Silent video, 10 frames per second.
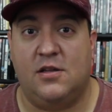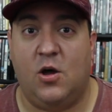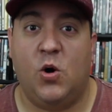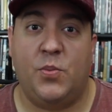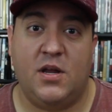
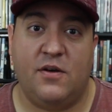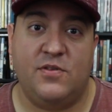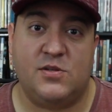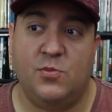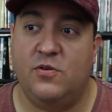the opening
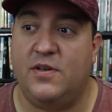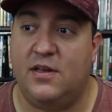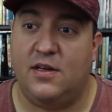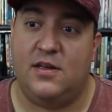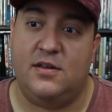of this
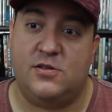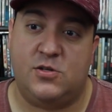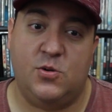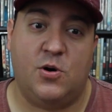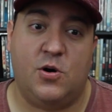movie is
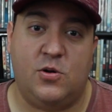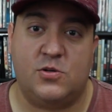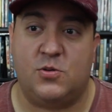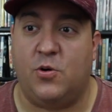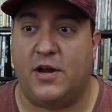two
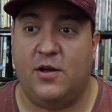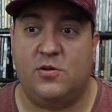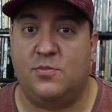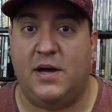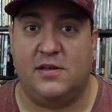girls who are
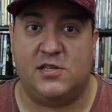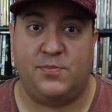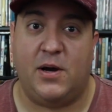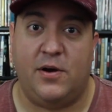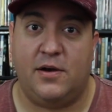killed by the
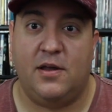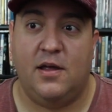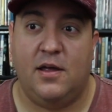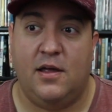spirit,